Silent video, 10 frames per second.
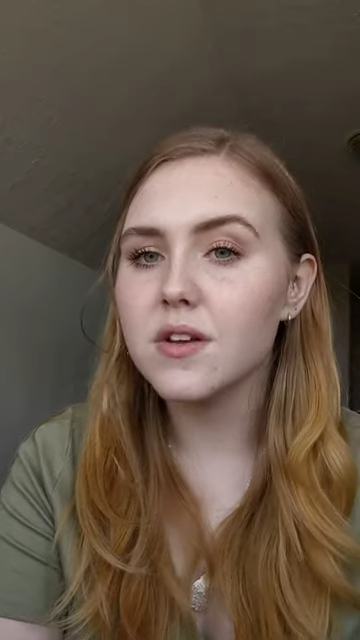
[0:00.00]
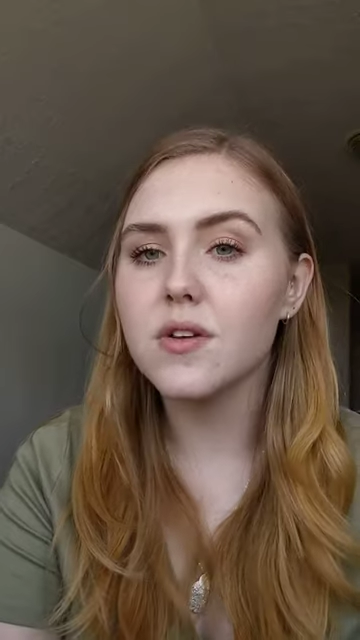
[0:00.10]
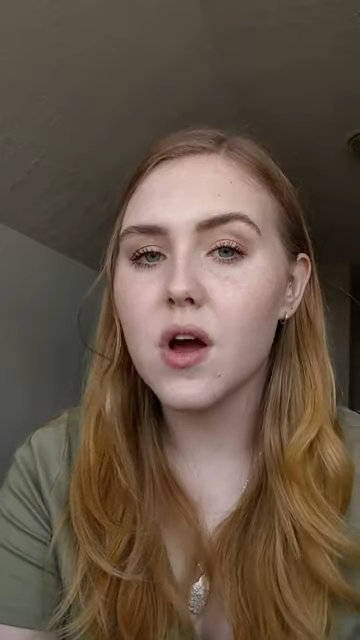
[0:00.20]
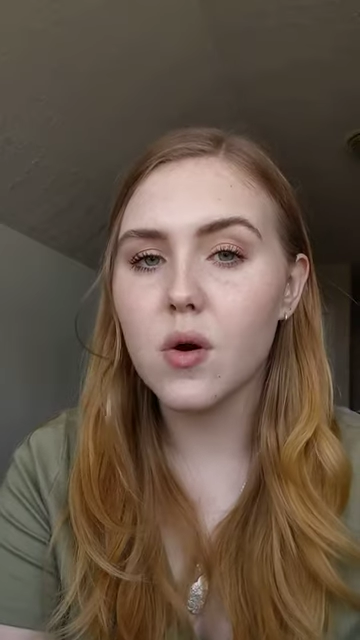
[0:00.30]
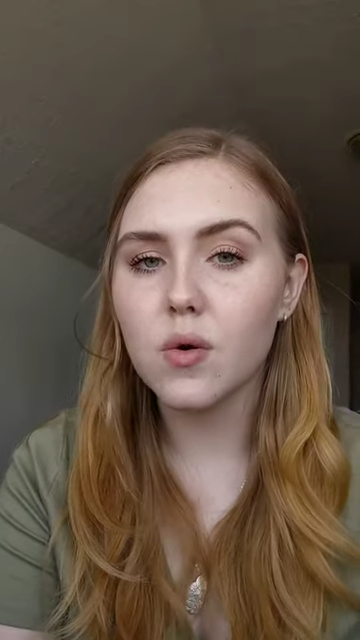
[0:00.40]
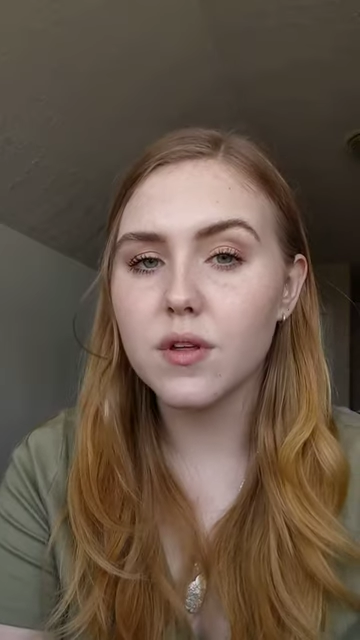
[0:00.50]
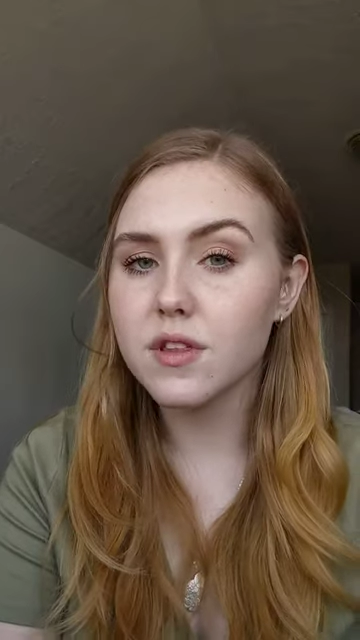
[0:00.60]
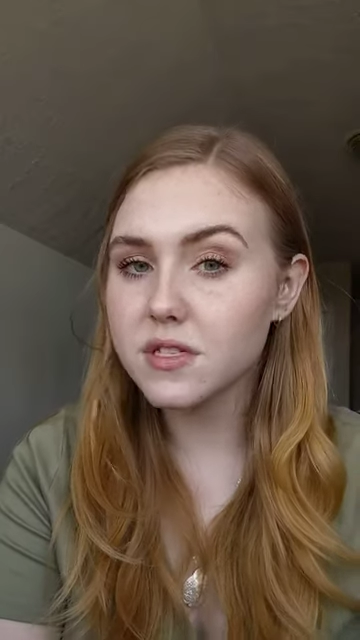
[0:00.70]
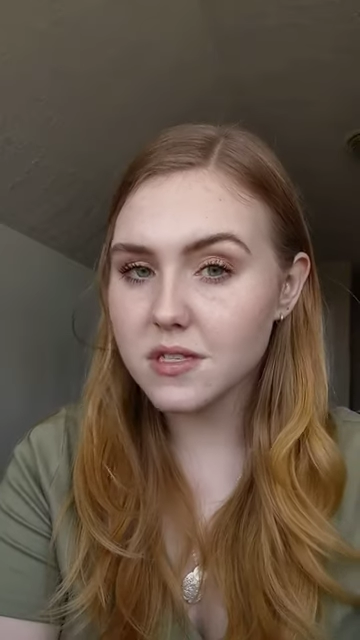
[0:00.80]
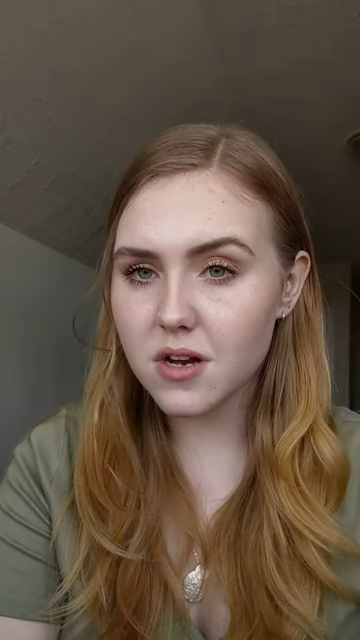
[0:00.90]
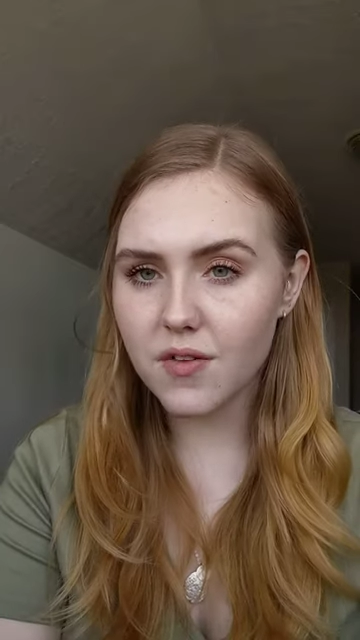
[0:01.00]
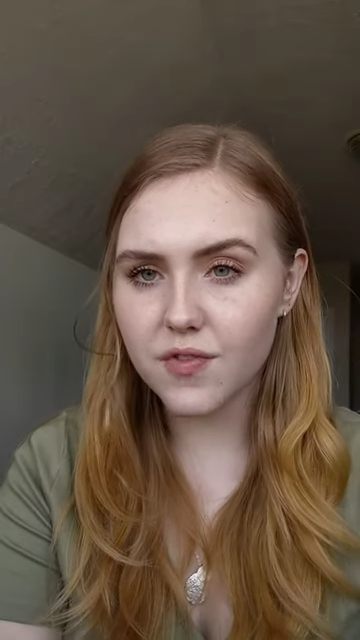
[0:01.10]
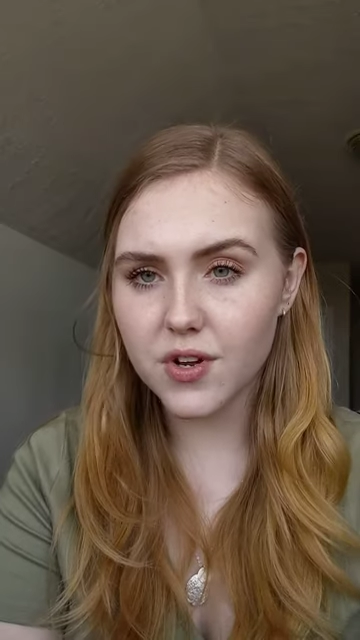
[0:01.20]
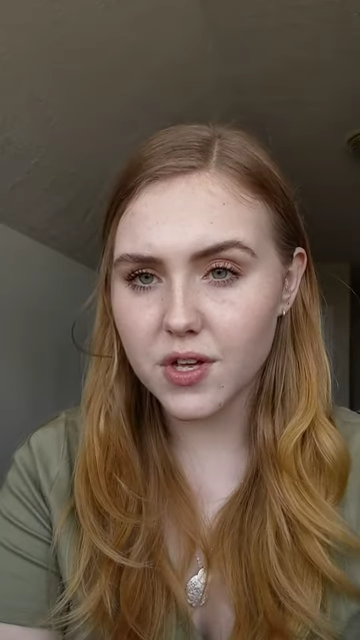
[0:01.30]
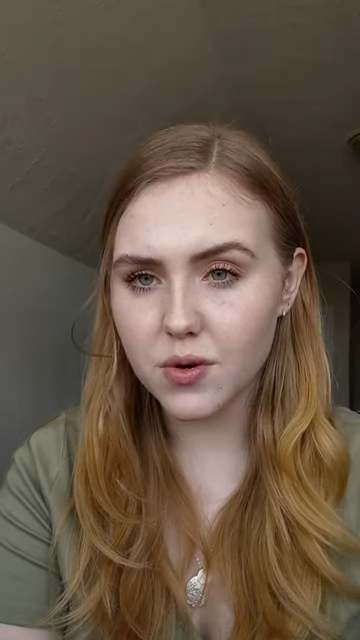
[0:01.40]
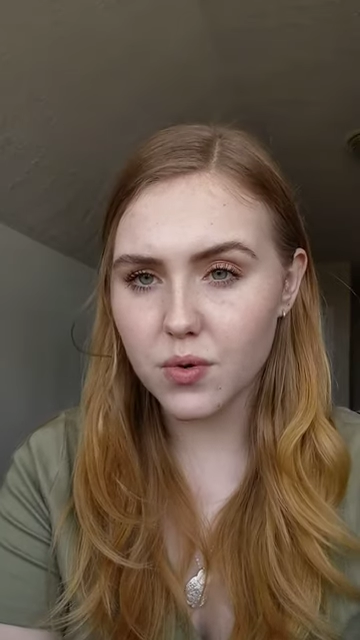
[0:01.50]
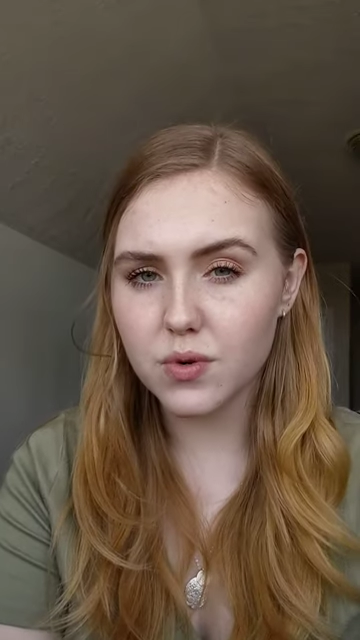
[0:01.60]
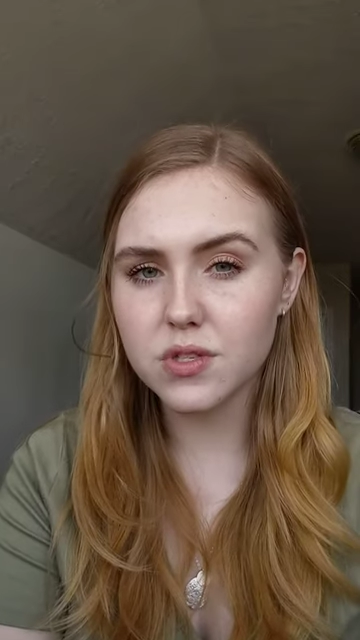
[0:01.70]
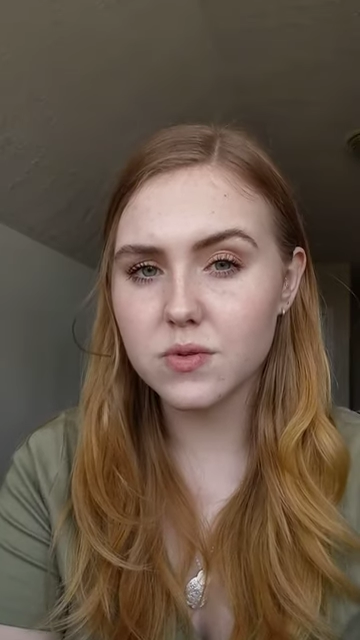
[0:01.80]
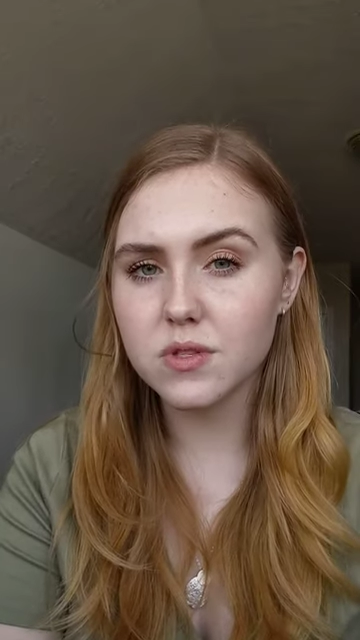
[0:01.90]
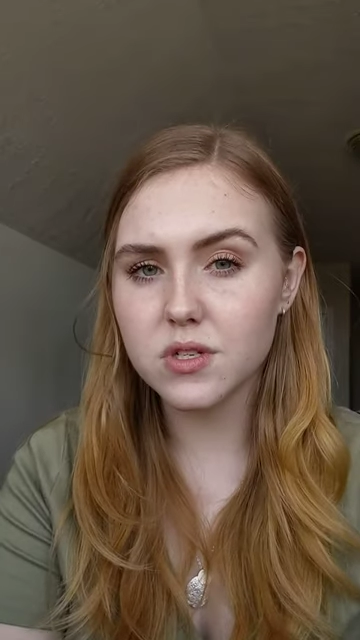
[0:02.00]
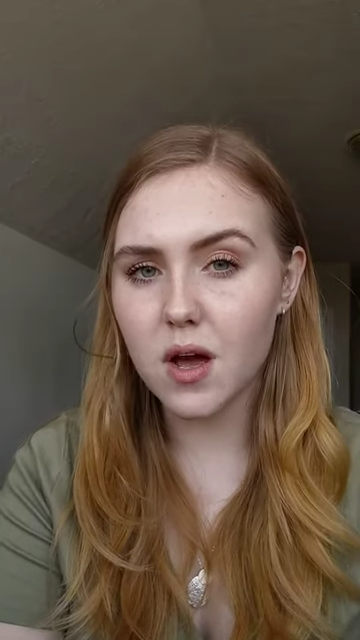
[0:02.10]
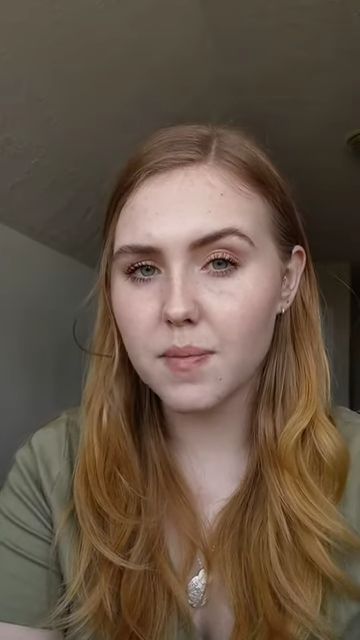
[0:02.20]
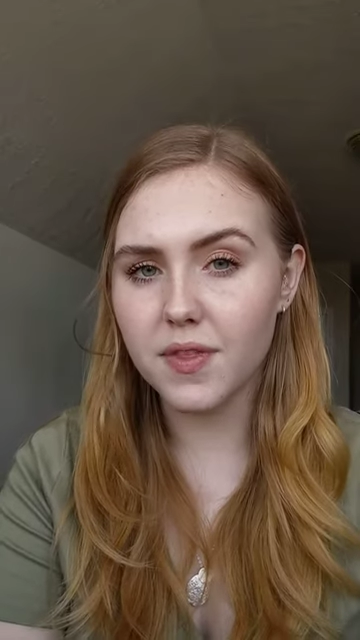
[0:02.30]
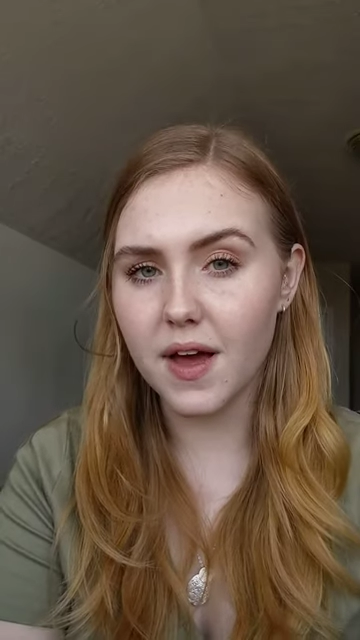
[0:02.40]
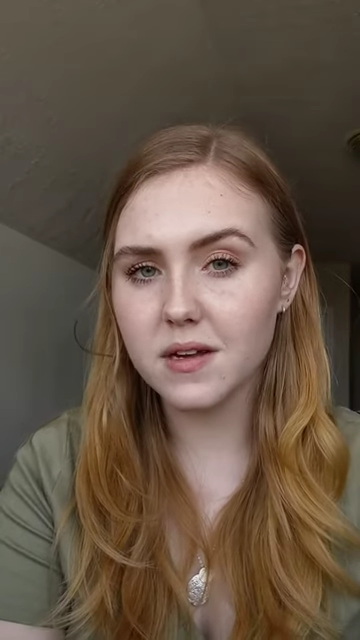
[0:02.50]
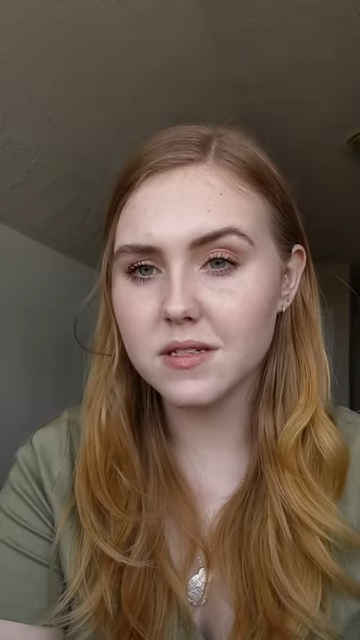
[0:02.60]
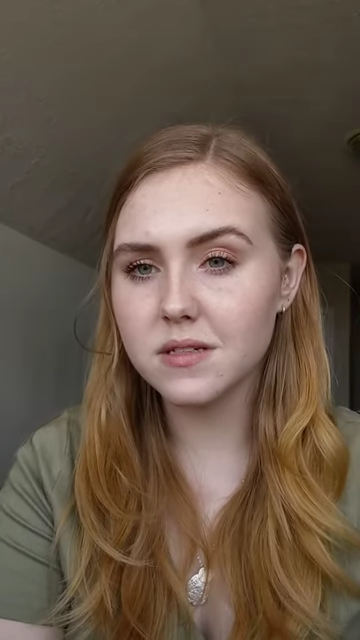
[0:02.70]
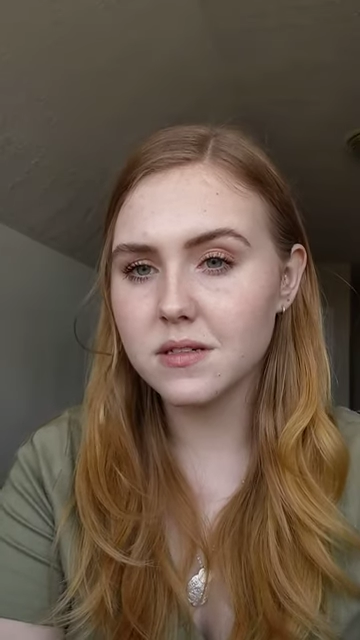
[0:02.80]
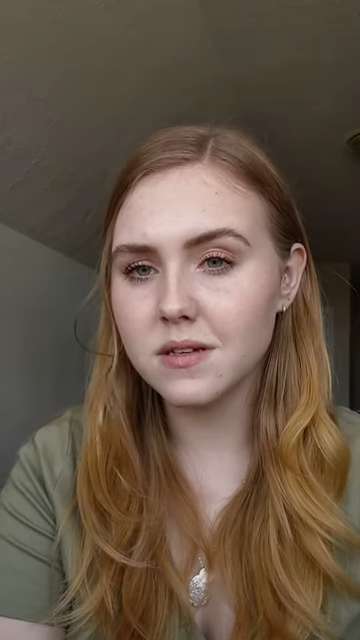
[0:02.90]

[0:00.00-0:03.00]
No, this is not for you, so stop that.